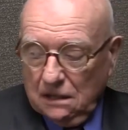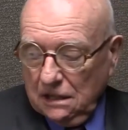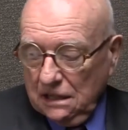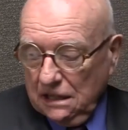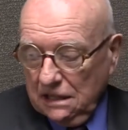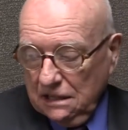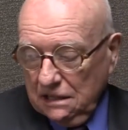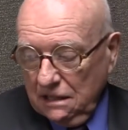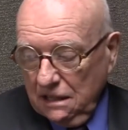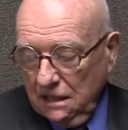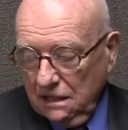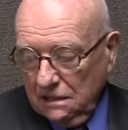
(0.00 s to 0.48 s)

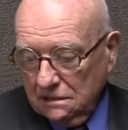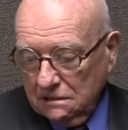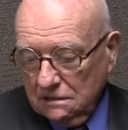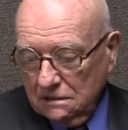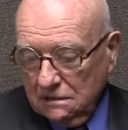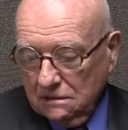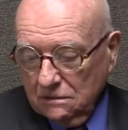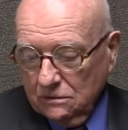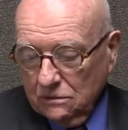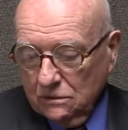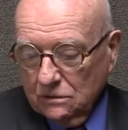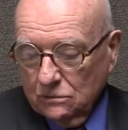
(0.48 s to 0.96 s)
and yet
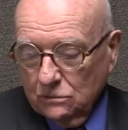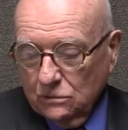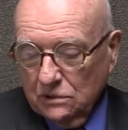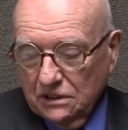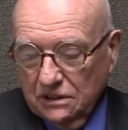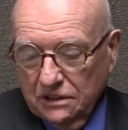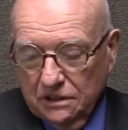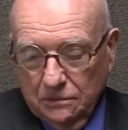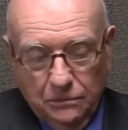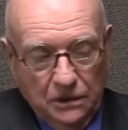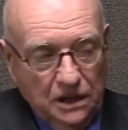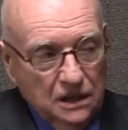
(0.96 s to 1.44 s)

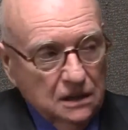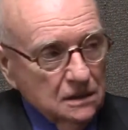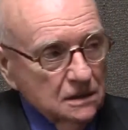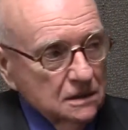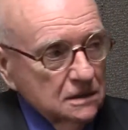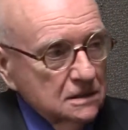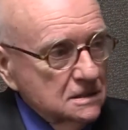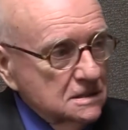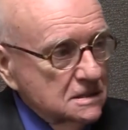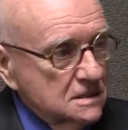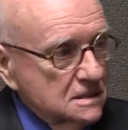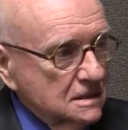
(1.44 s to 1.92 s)
with the
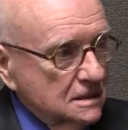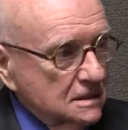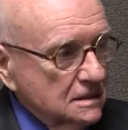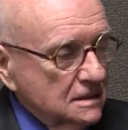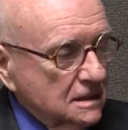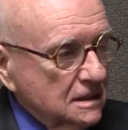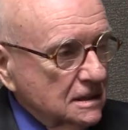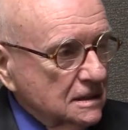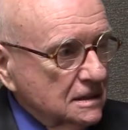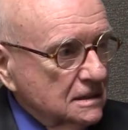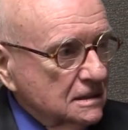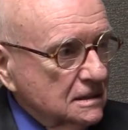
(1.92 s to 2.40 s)
maintenance that
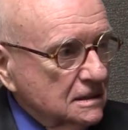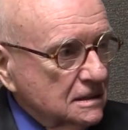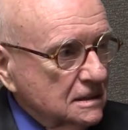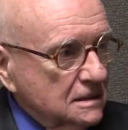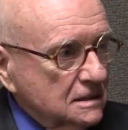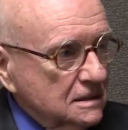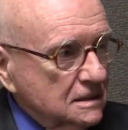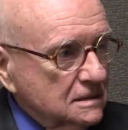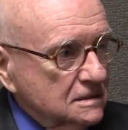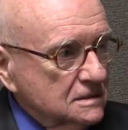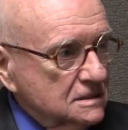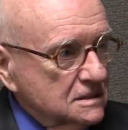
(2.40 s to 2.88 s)

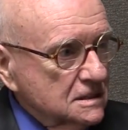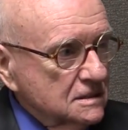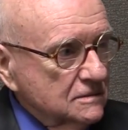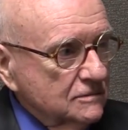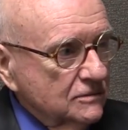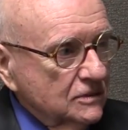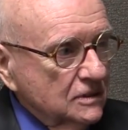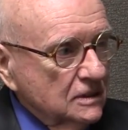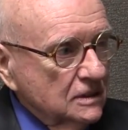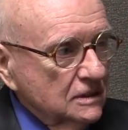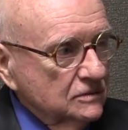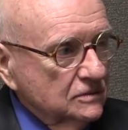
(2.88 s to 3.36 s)
is
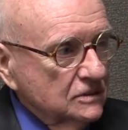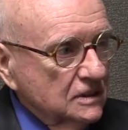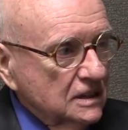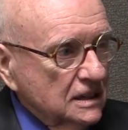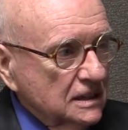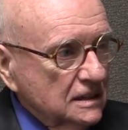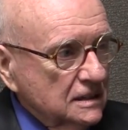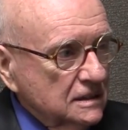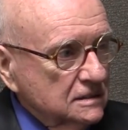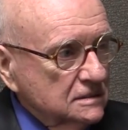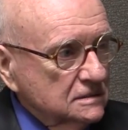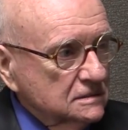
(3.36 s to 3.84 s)
involved
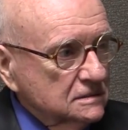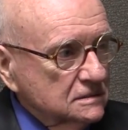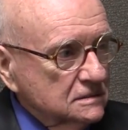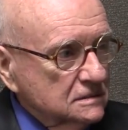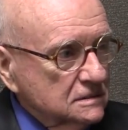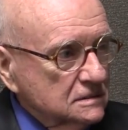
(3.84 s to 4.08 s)
now.